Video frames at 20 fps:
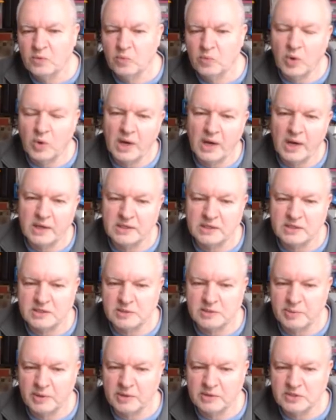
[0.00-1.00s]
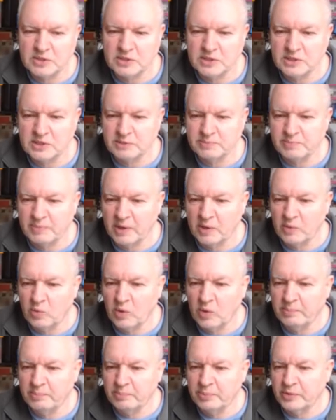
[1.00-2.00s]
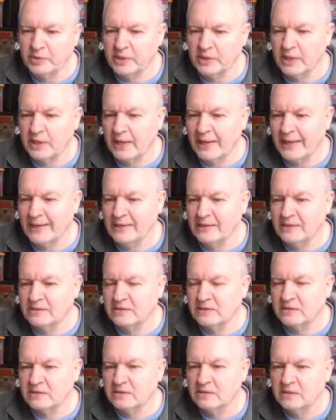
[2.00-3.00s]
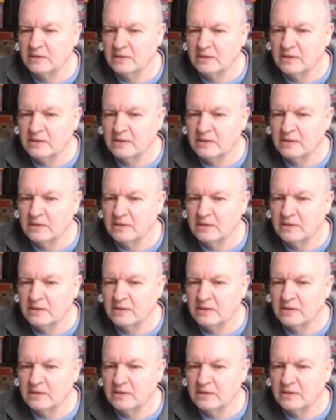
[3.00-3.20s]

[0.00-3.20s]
wide, I suppose it is, by 1.8